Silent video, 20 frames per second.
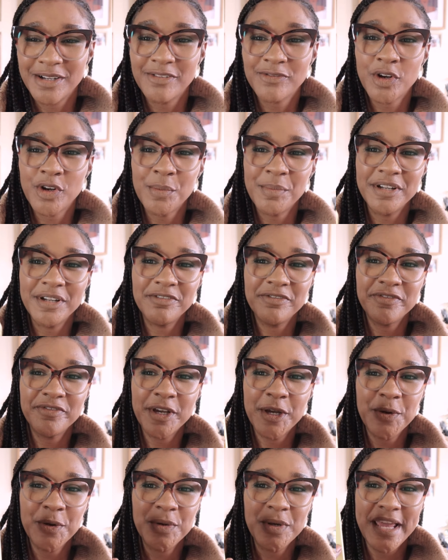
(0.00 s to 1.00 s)
So I've got my
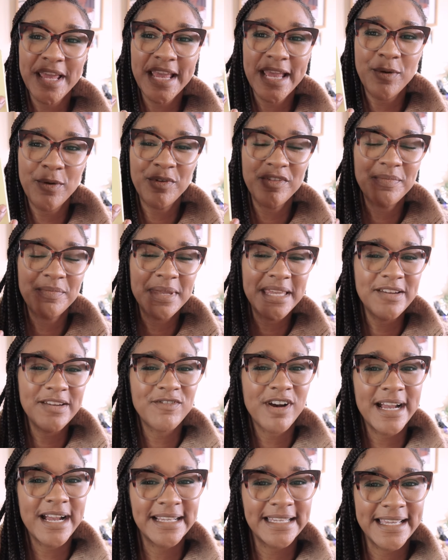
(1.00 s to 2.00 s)
phone here with me
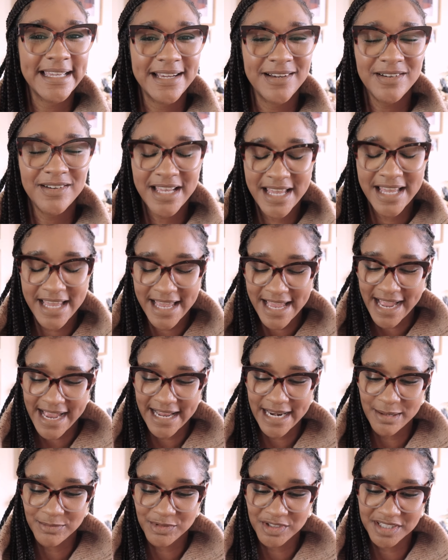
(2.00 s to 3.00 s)
right now
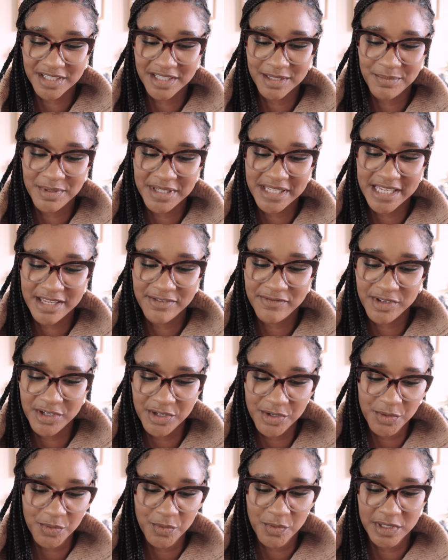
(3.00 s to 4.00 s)
and I'm just going to be giving
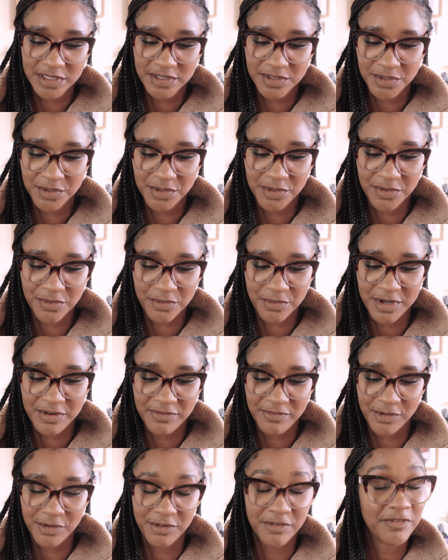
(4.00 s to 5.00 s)
you one, two, three,
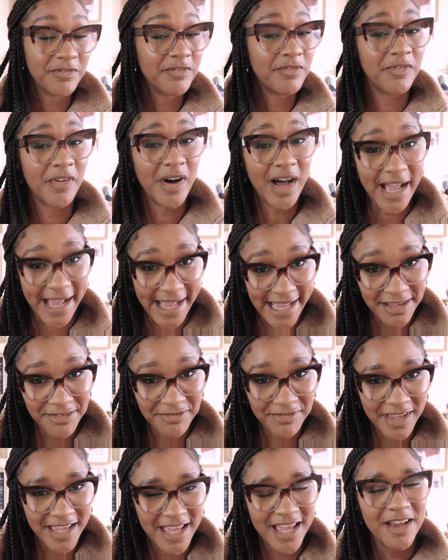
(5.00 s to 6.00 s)
four,
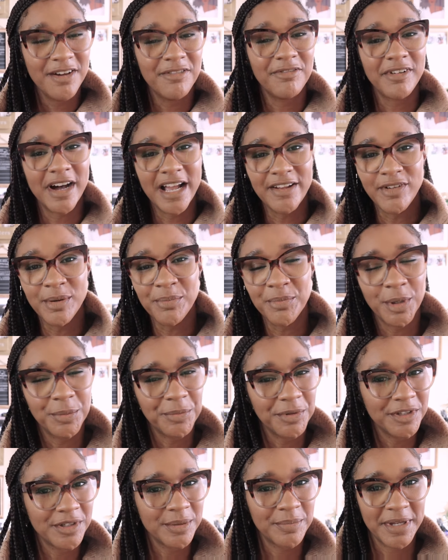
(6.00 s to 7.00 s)
five, five
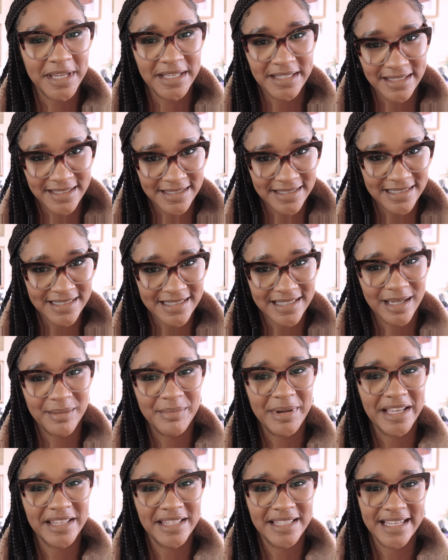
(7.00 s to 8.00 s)
unpopular opinions
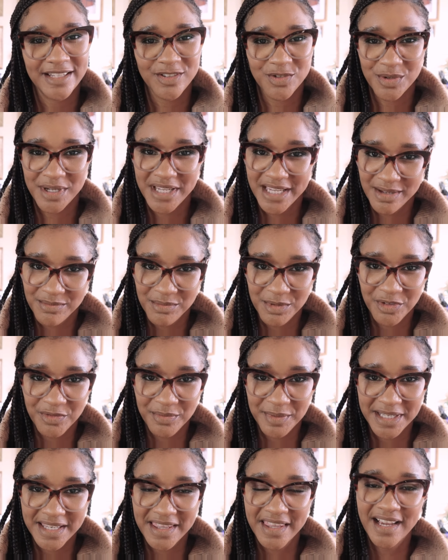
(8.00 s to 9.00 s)
about the natural hair
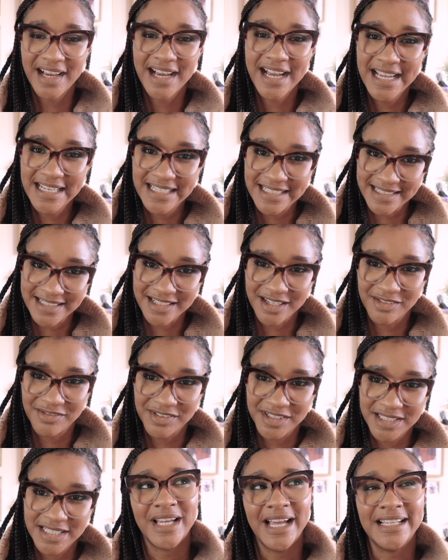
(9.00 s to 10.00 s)
movement that I
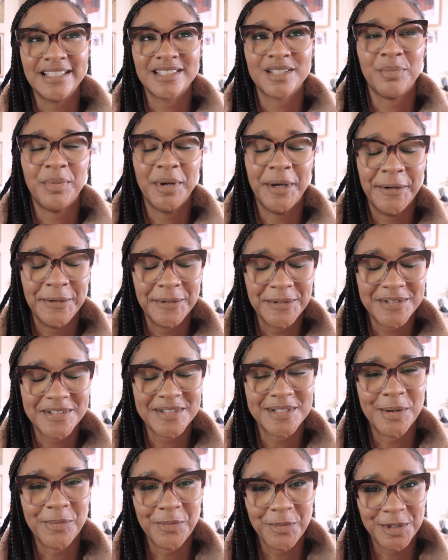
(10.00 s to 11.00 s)
discovered. I suppose
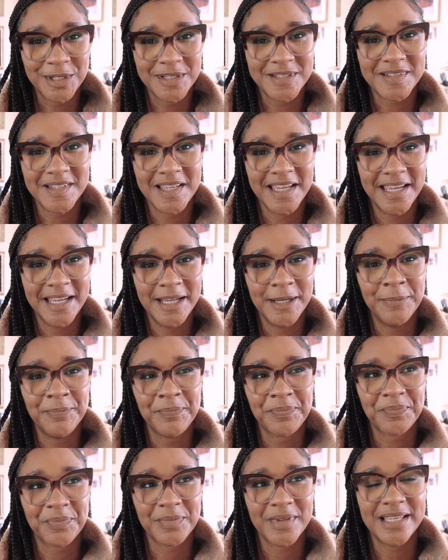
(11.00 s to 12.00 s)
some would say
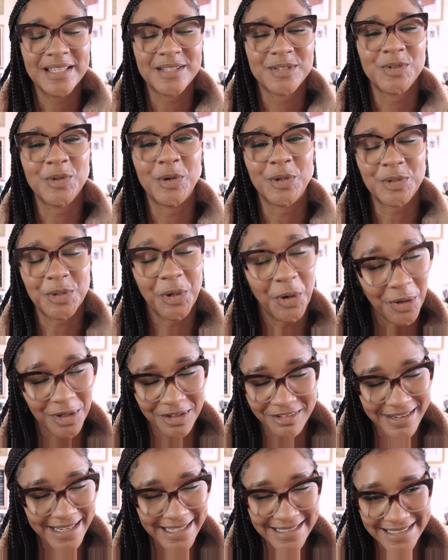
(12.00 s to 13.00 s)
is not
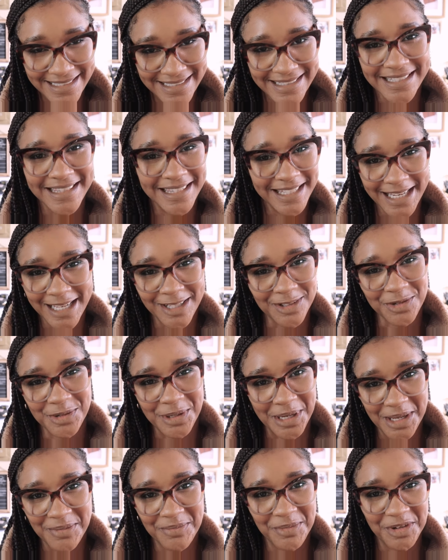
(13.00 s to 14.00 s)
tolerated in the
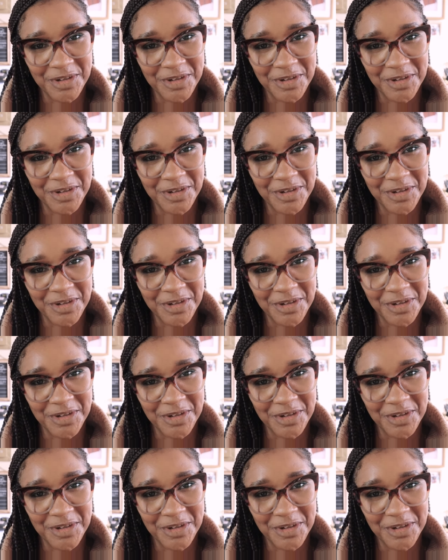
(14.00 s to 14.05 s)
natural hair